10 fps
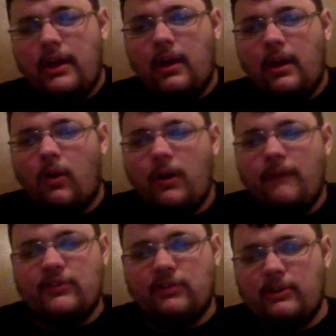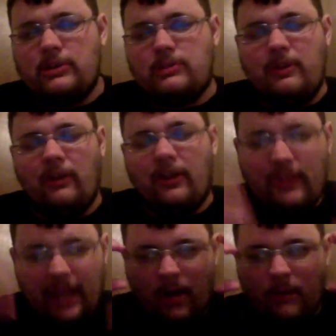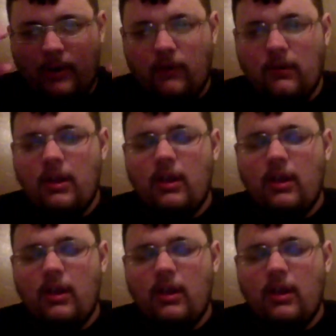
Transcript: or if it's going to just be like theater mode.